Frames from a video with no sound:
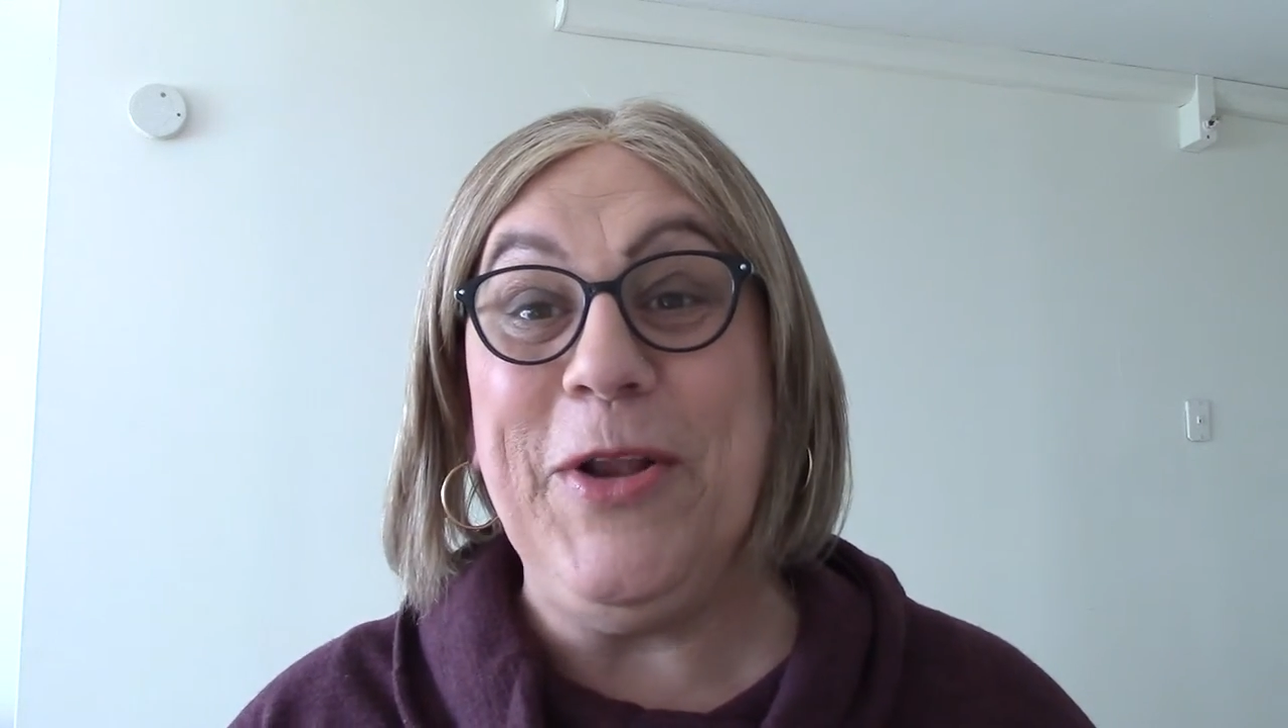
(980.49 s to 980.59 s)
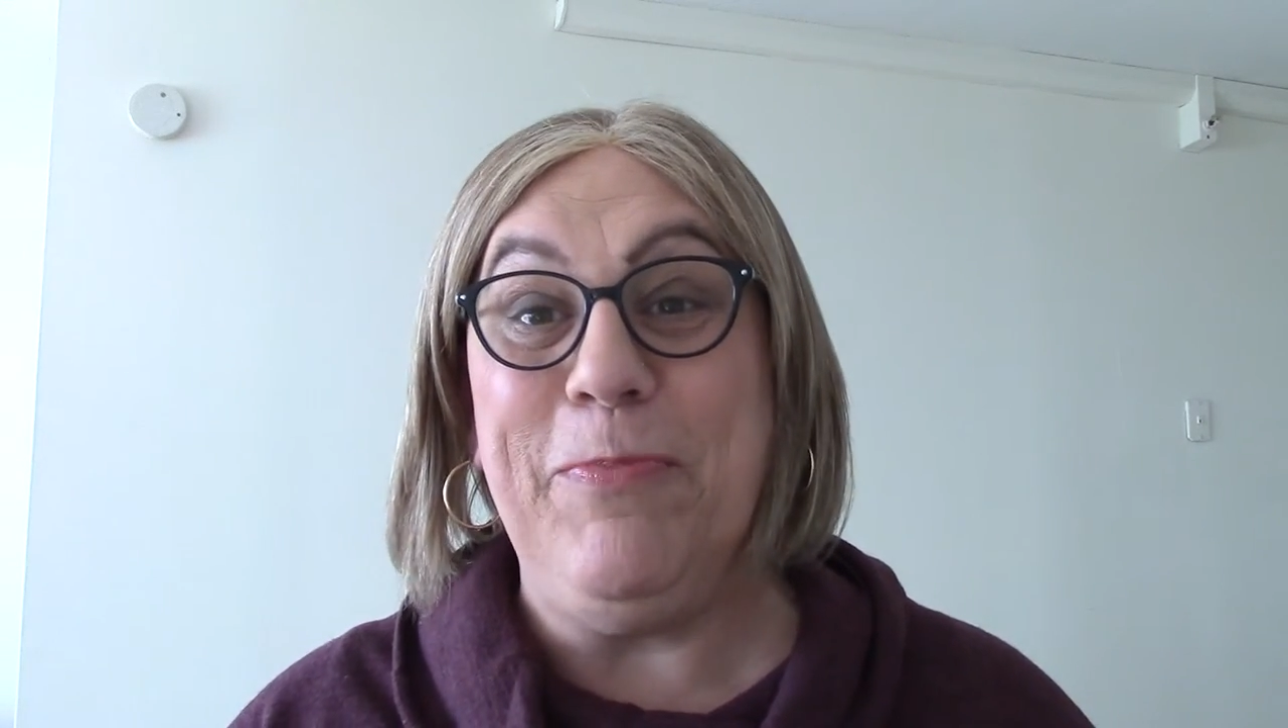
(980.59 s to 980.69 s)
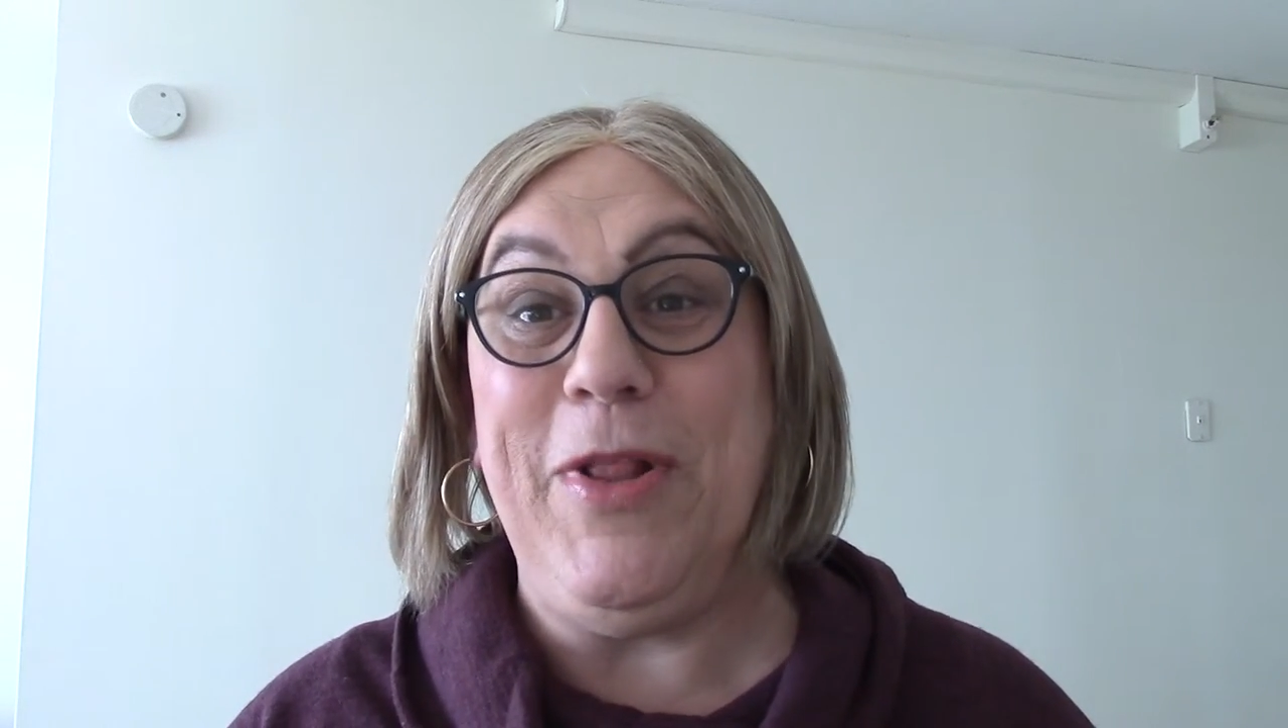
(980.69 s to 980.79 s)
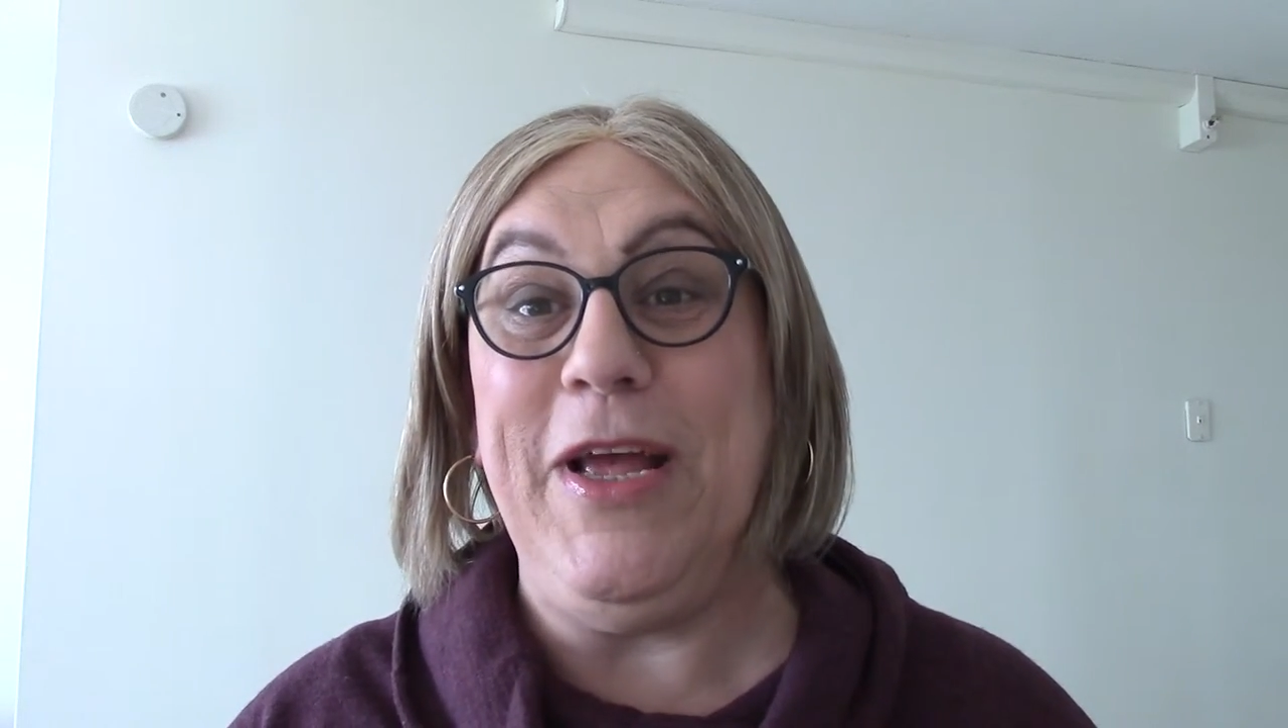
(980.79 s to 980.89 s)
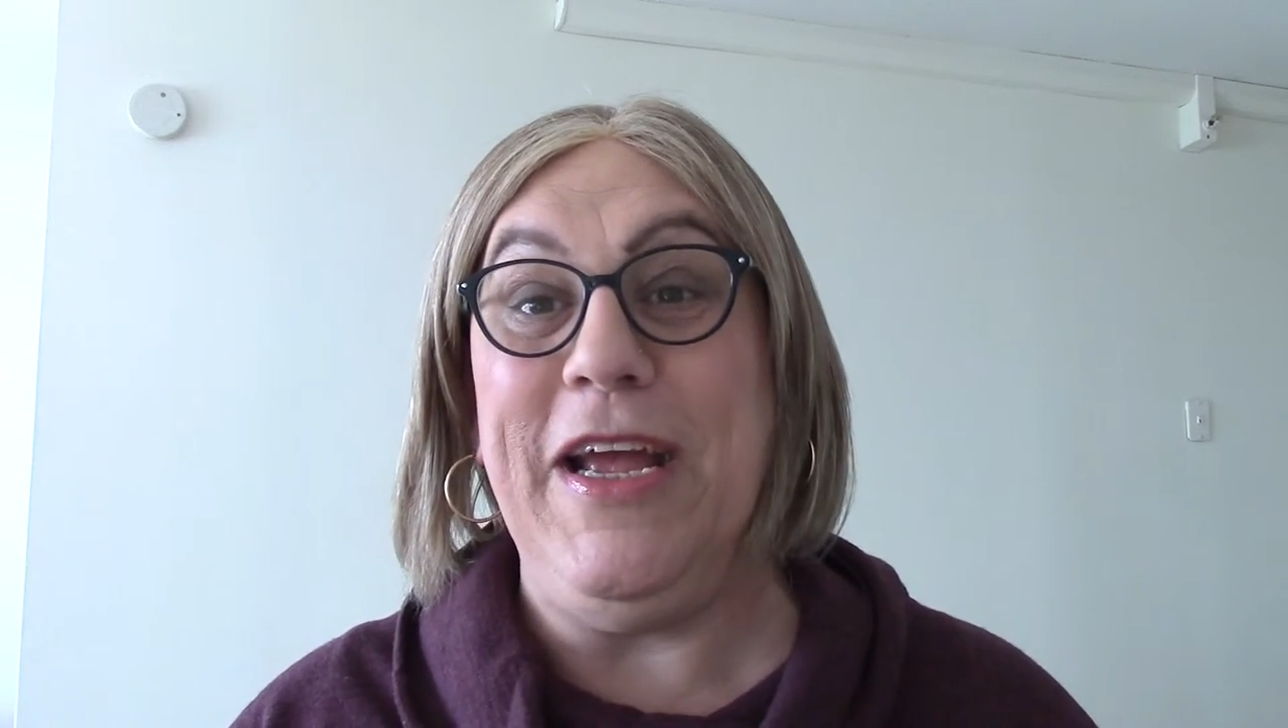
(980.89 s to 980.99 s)
to
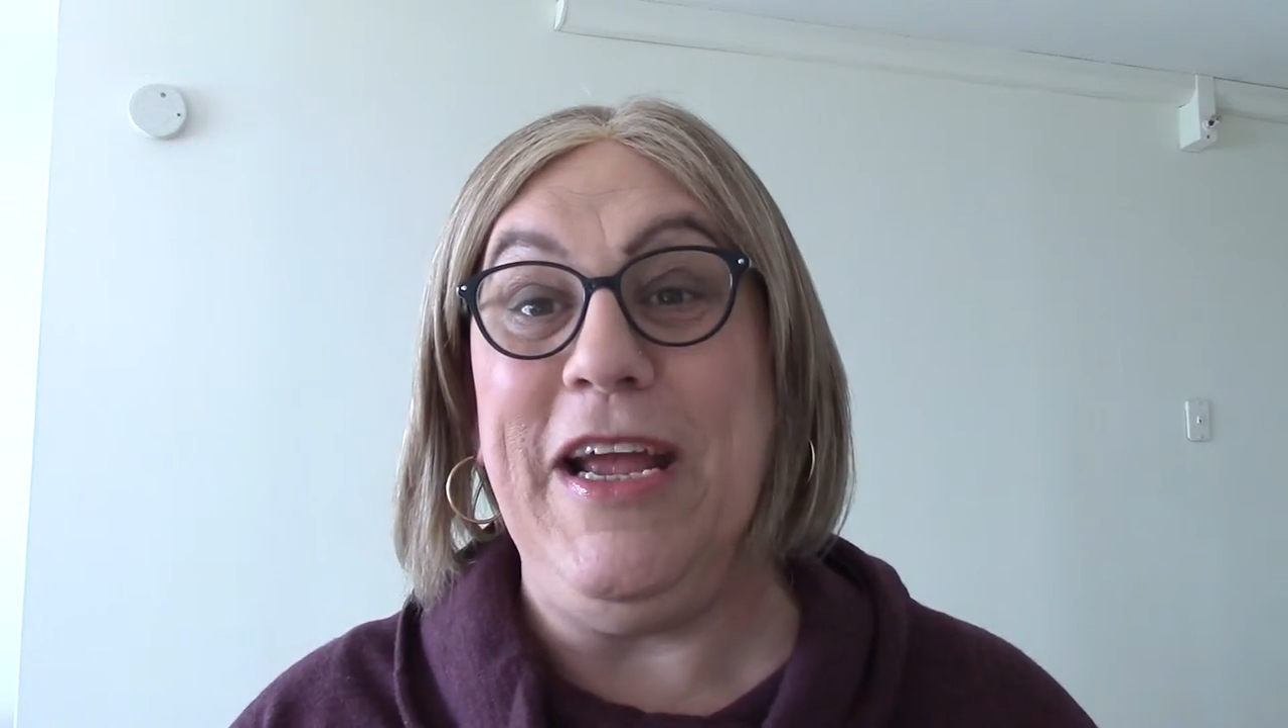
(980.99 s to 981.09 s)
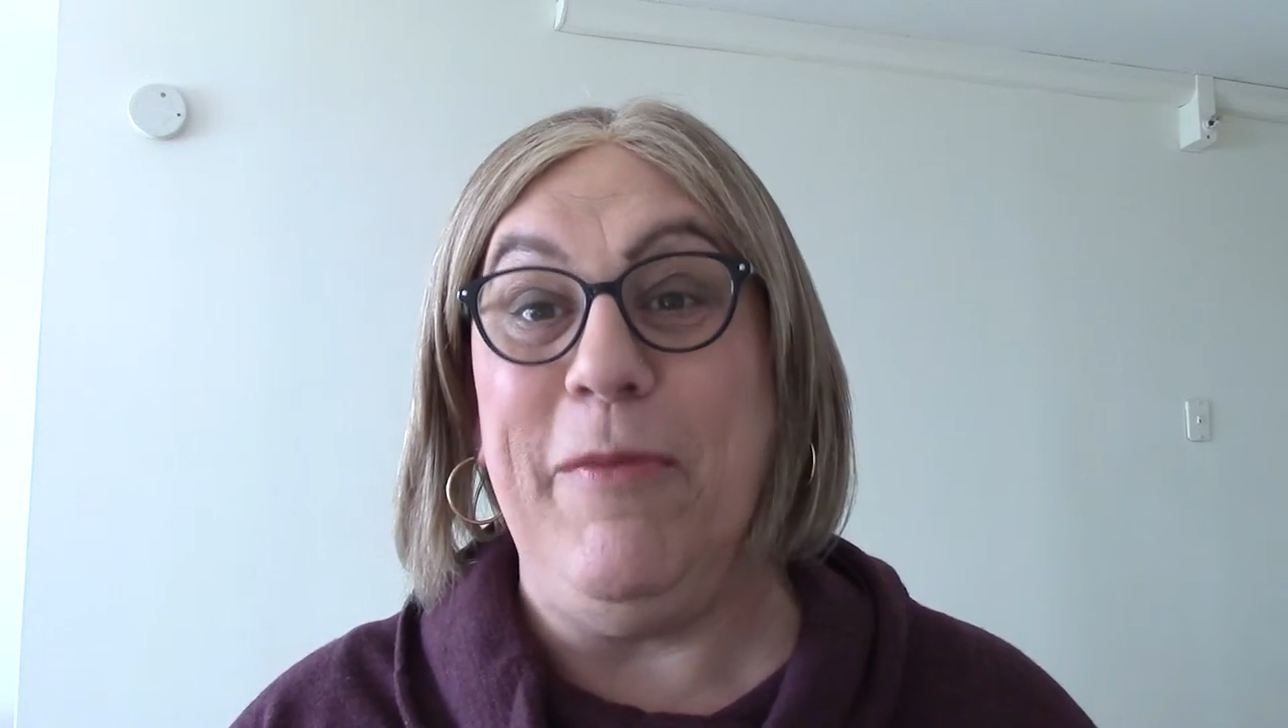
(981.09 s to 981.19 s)
play